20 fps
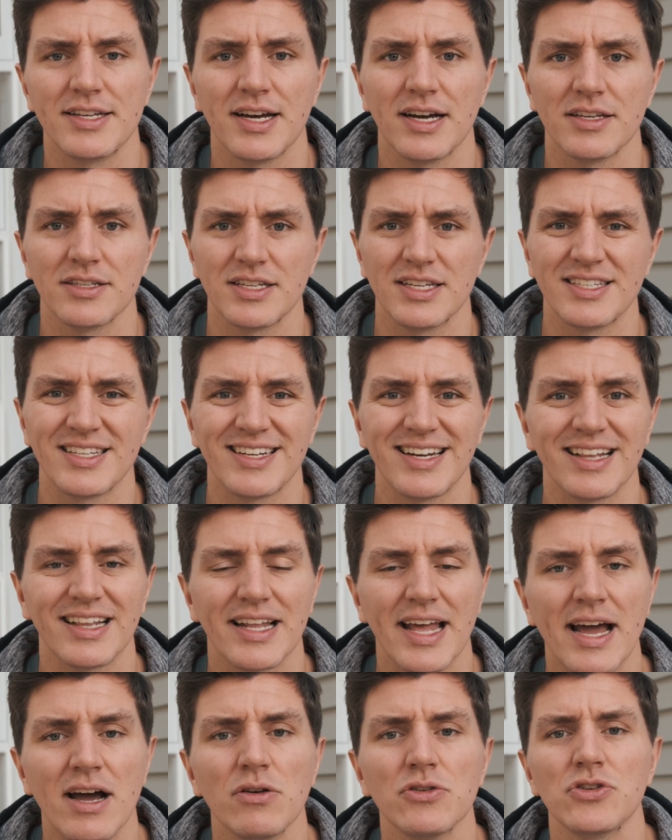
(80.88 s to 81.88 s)
does is it
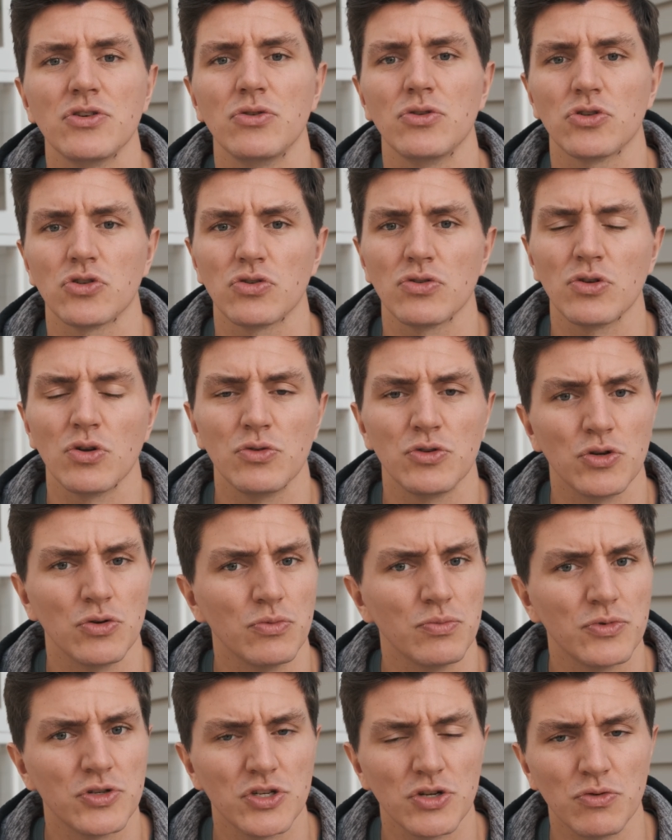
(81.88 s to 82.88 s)
allows you
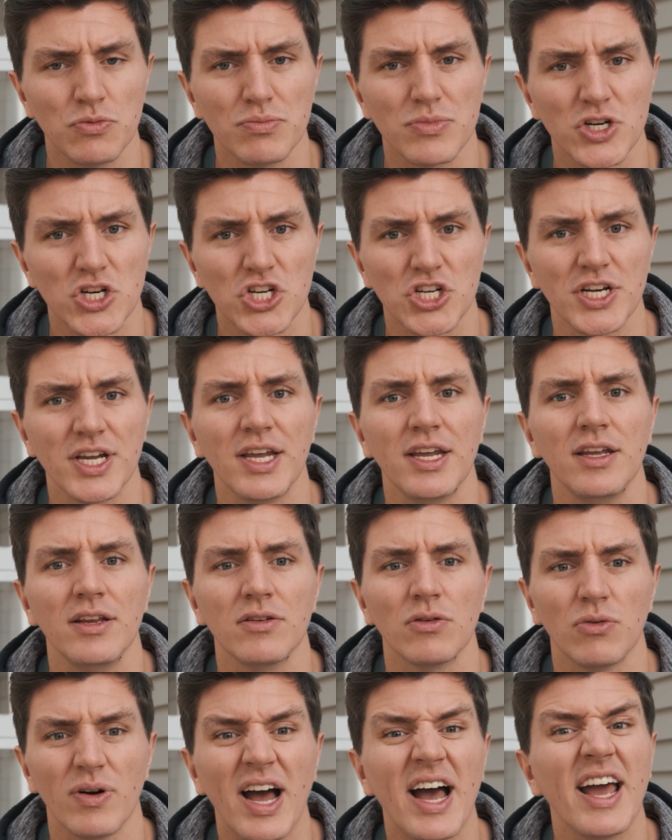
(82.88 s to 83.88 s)
to do
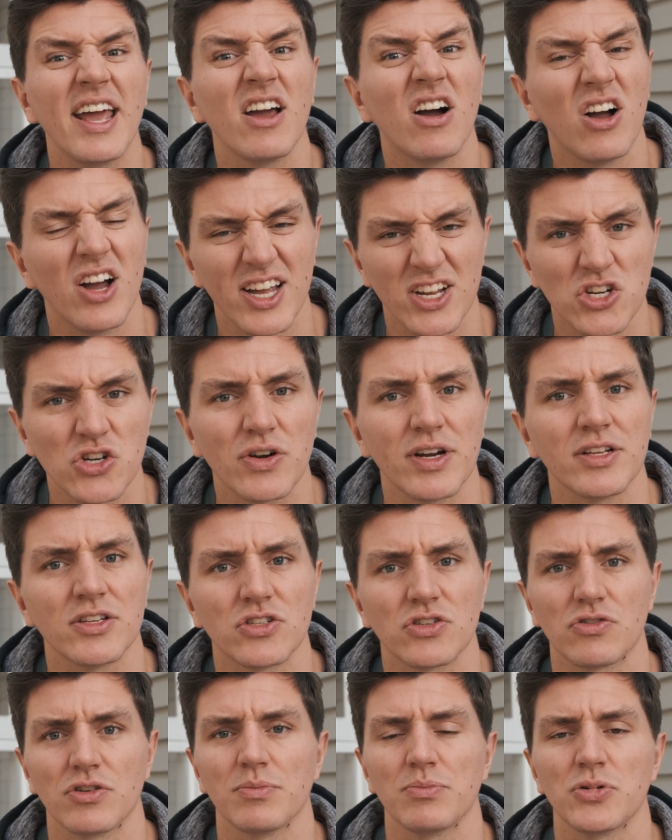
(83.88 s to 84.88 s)
machine or AI
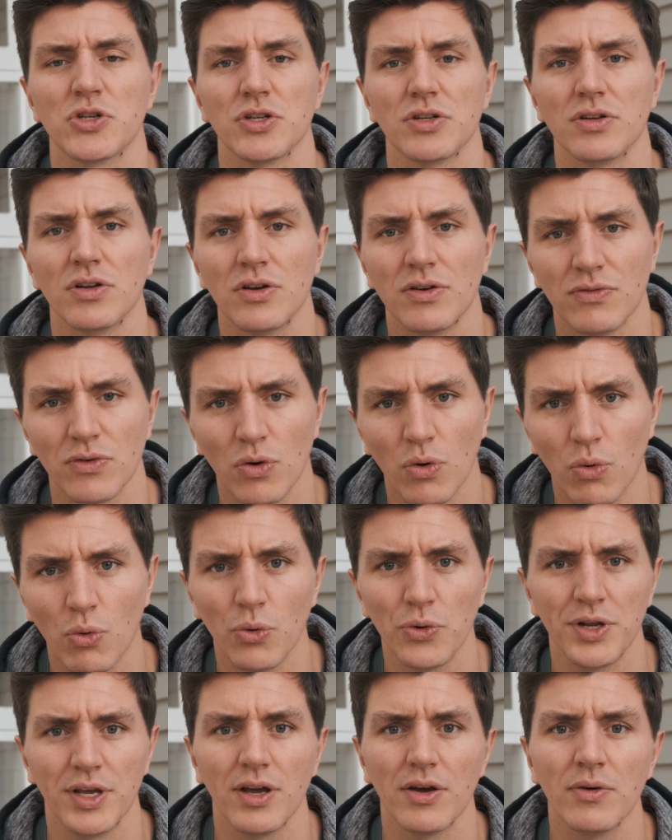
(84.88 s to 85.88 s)
transcription of
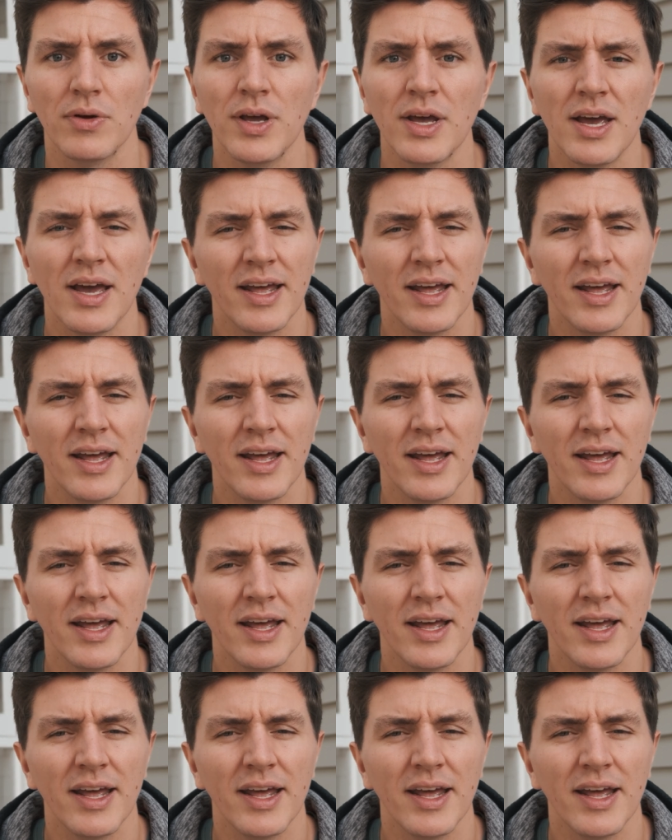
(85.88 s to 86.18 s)
audio.